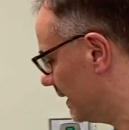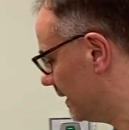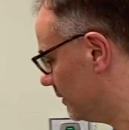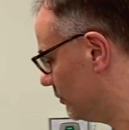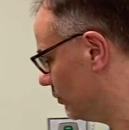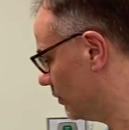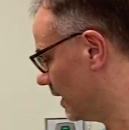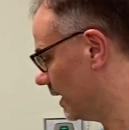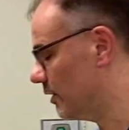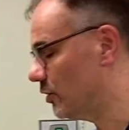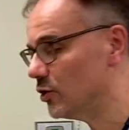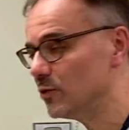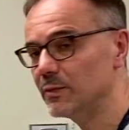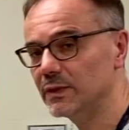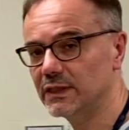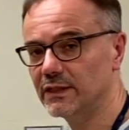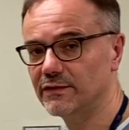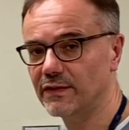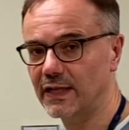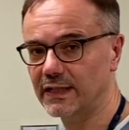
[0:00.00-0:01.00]
you can
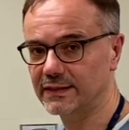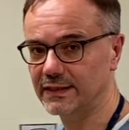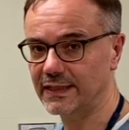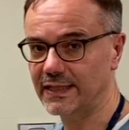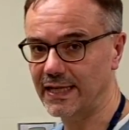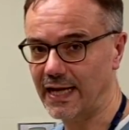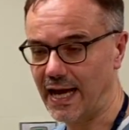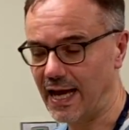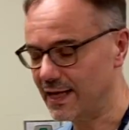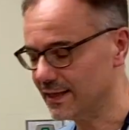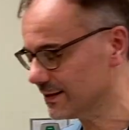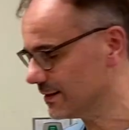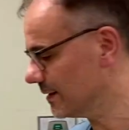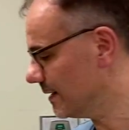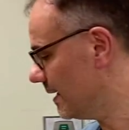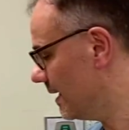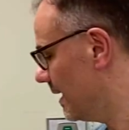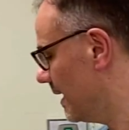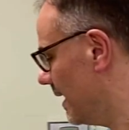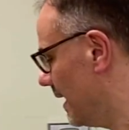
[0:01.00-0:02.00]
humidify the gas,
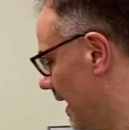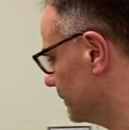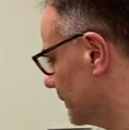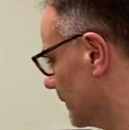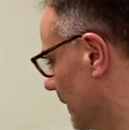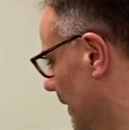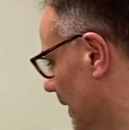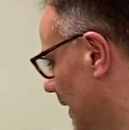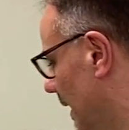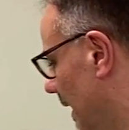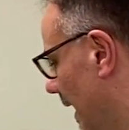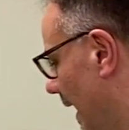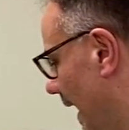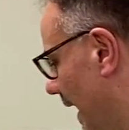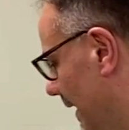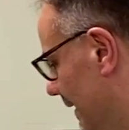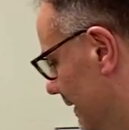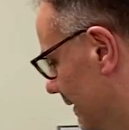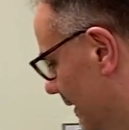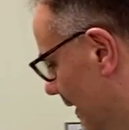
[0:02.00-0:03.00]

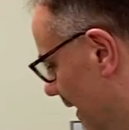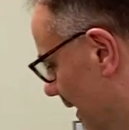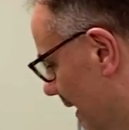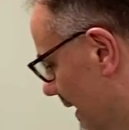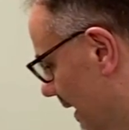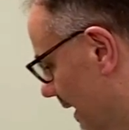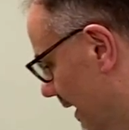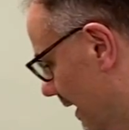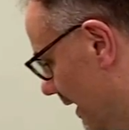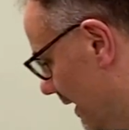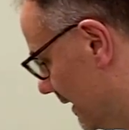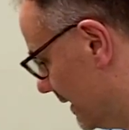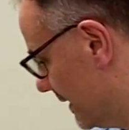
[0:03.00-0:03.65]
and uh,